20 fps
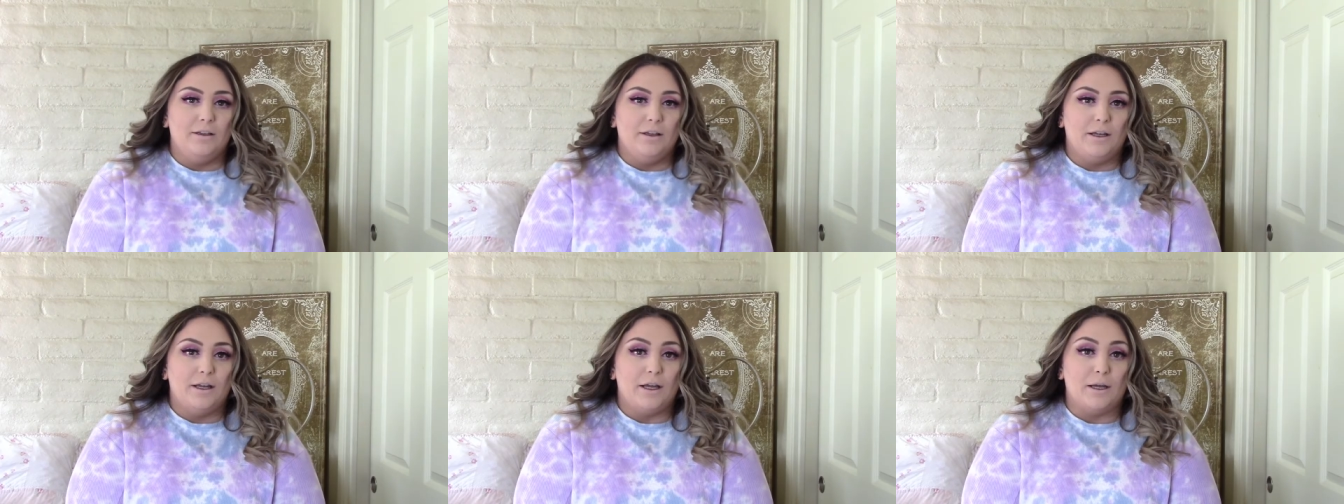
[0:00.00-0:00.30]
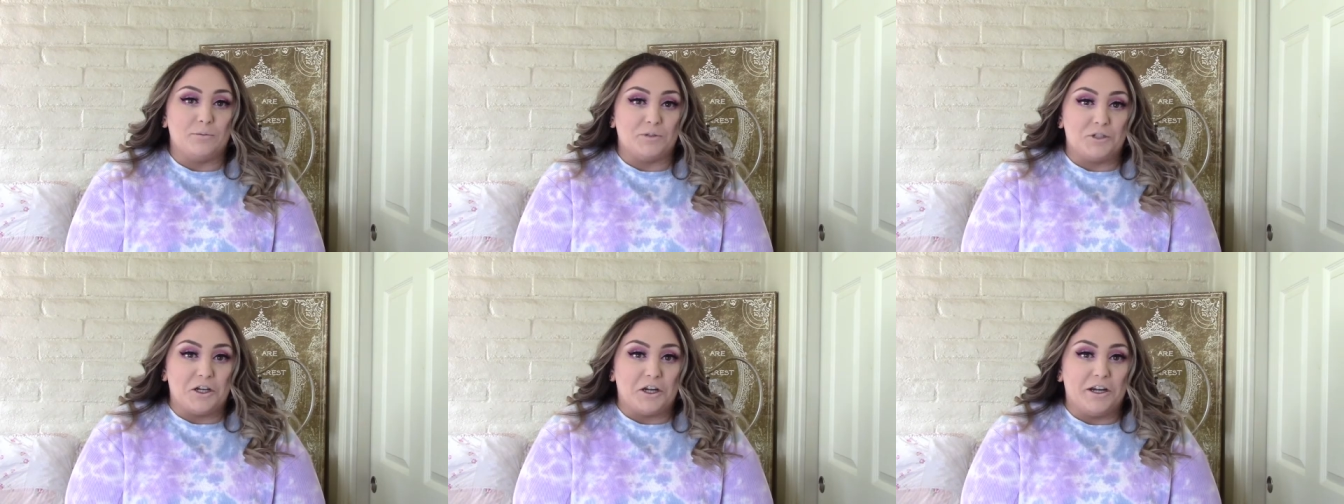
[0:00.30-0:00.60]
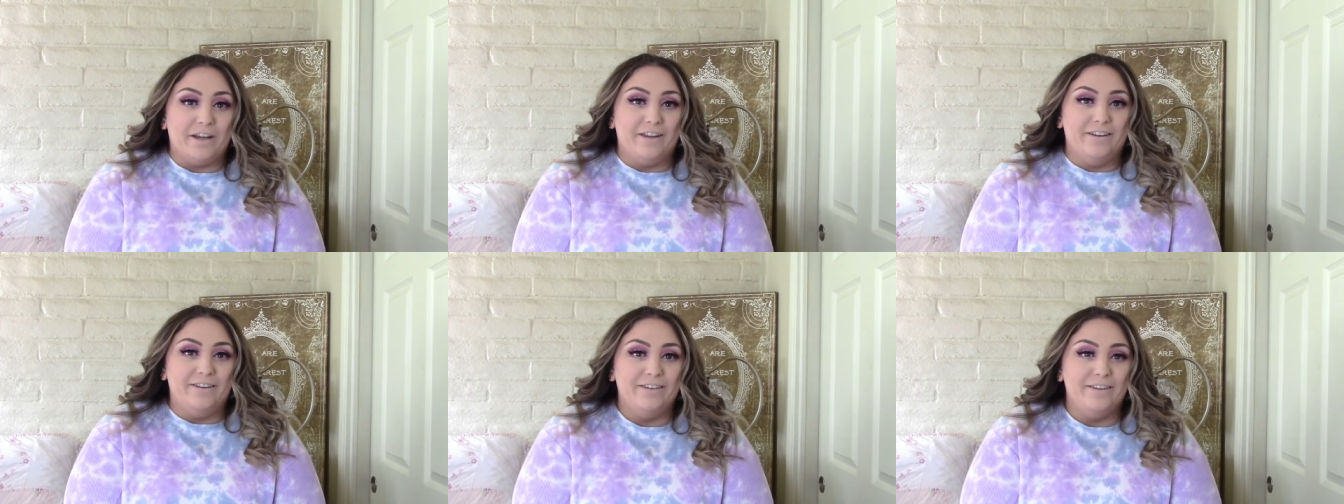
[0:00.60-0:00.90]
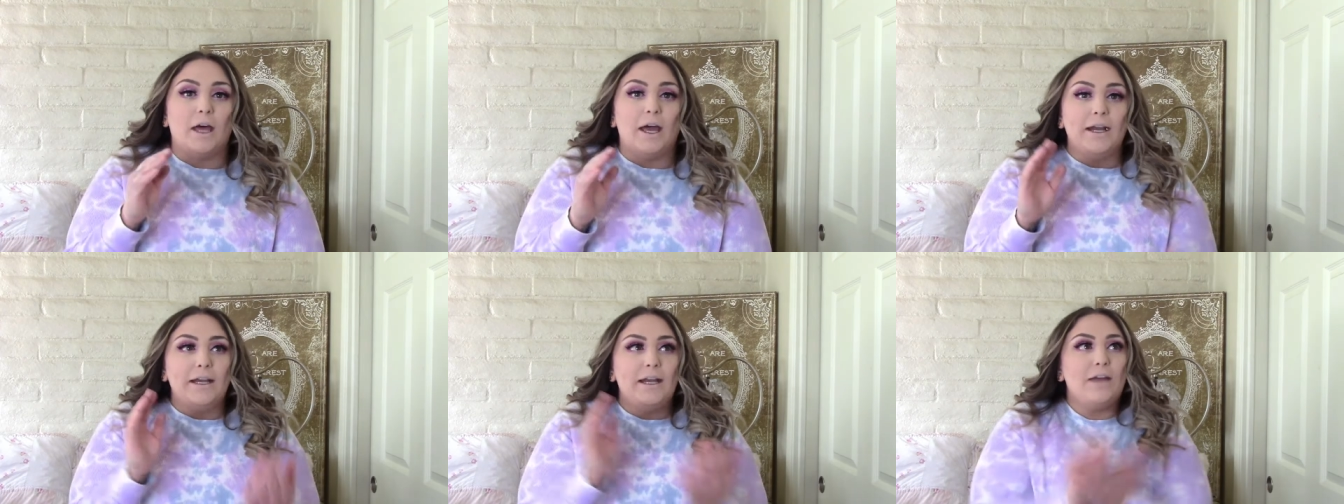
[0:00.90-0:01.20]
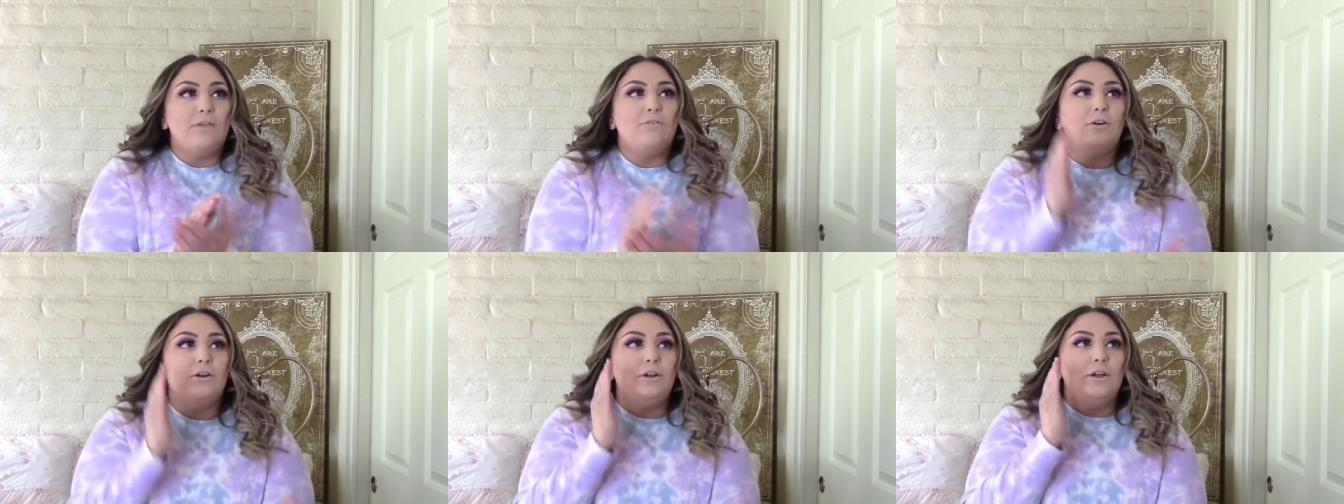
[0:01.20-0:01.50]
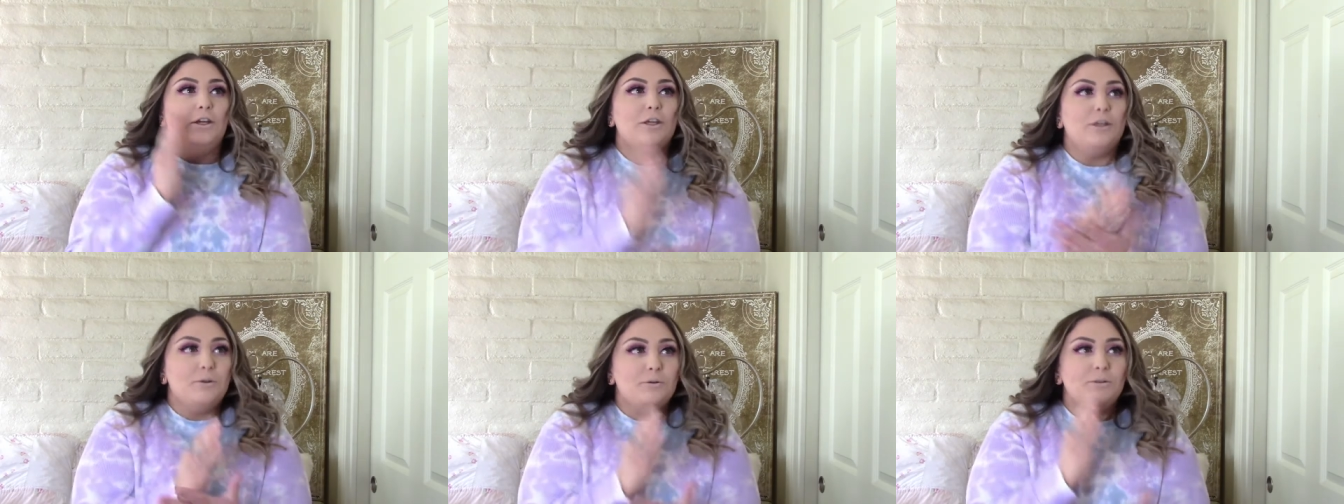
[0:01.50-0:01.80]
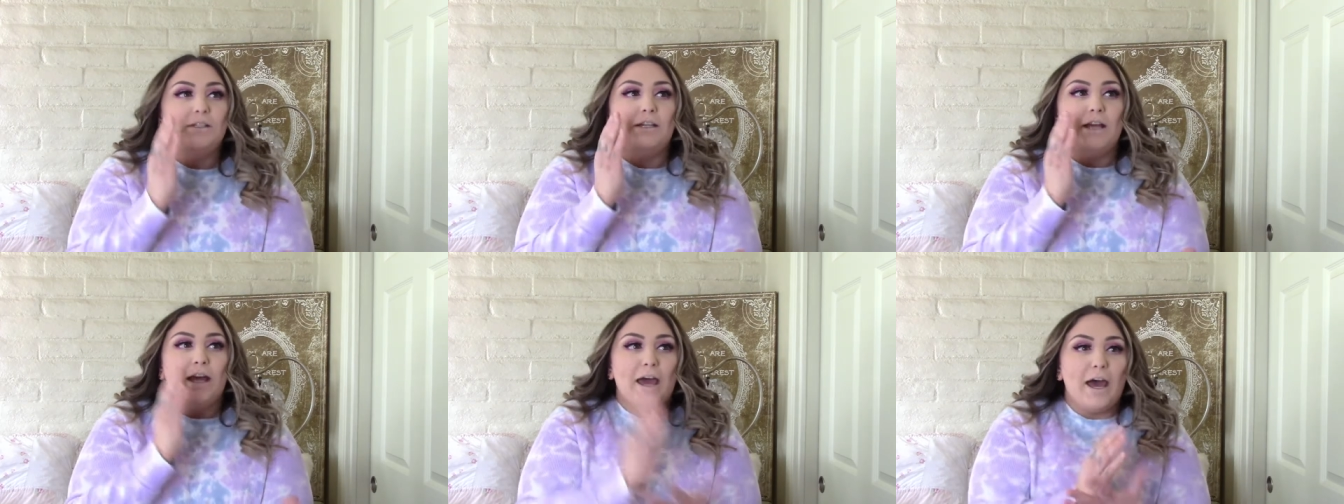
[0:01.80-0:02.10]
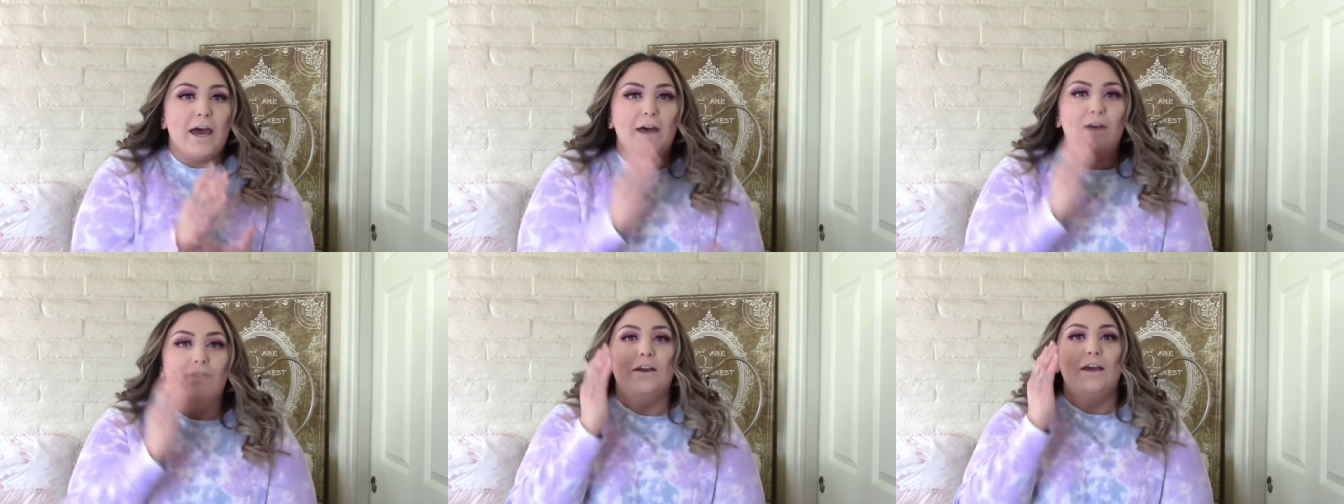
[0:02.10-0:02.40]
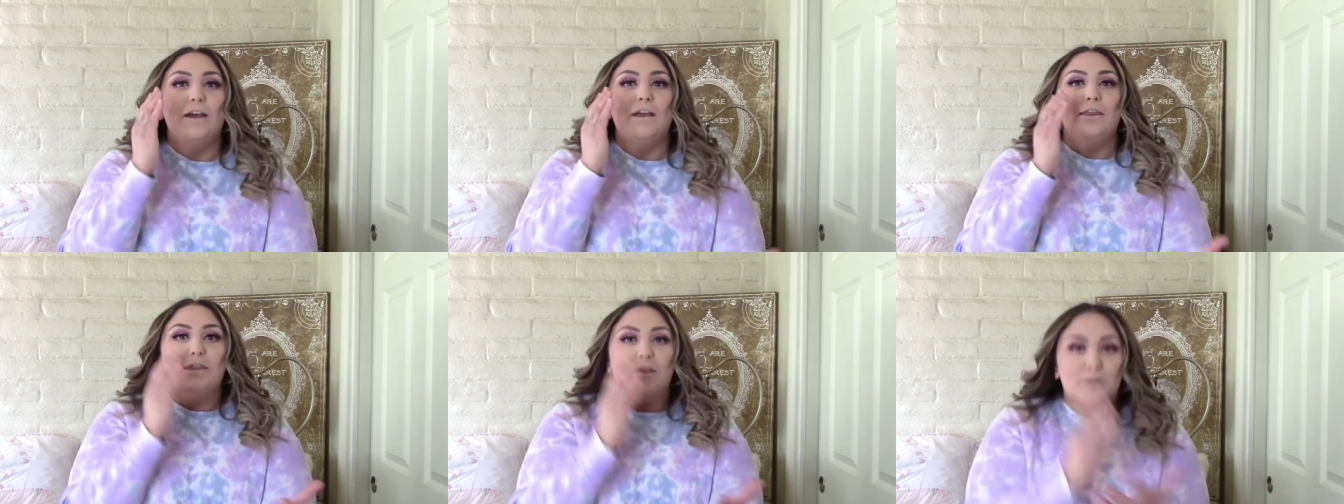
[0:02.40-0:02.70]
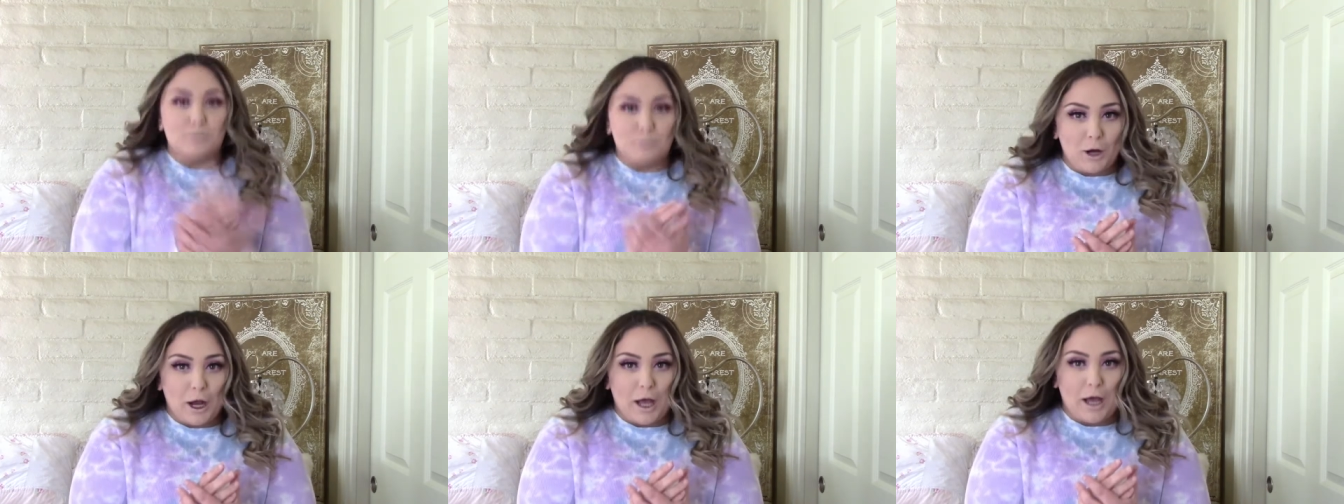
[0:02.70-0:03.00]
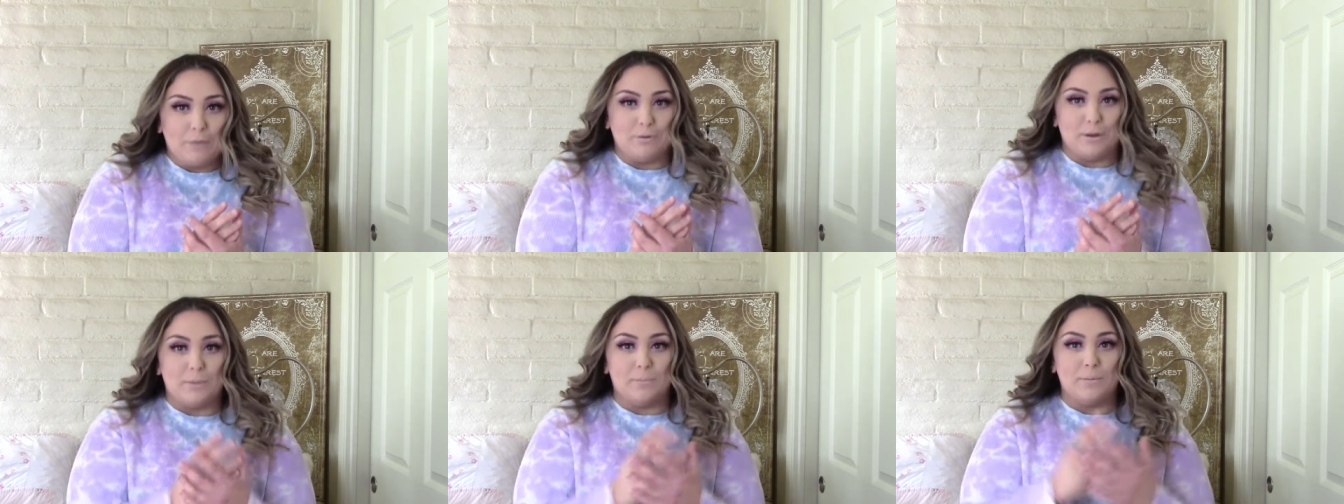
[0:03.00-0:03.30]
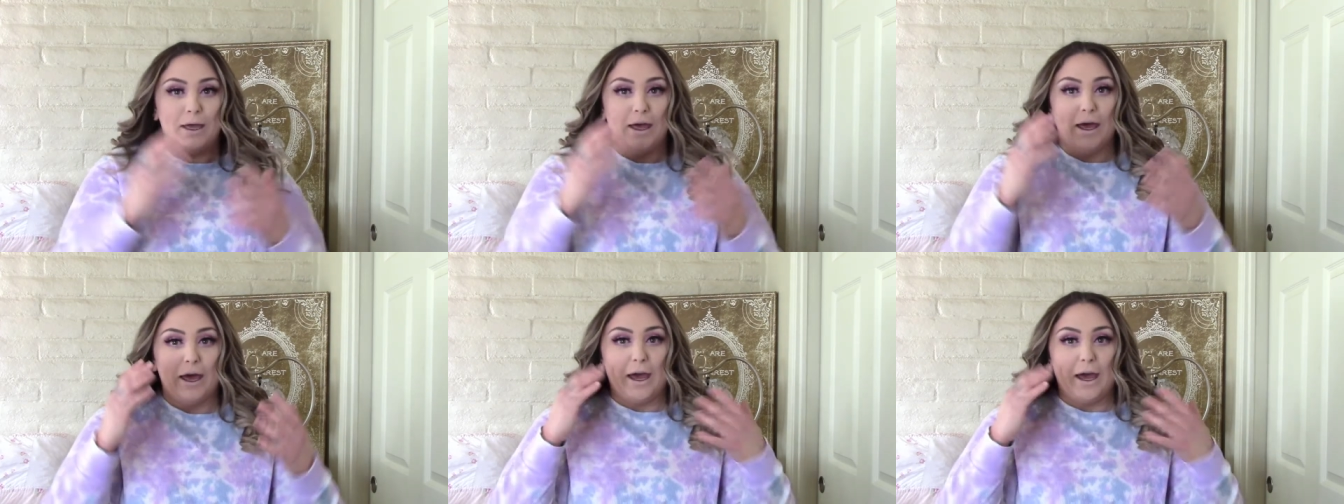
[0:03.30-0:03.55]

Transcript: I'm sorry. I never used to have this problem.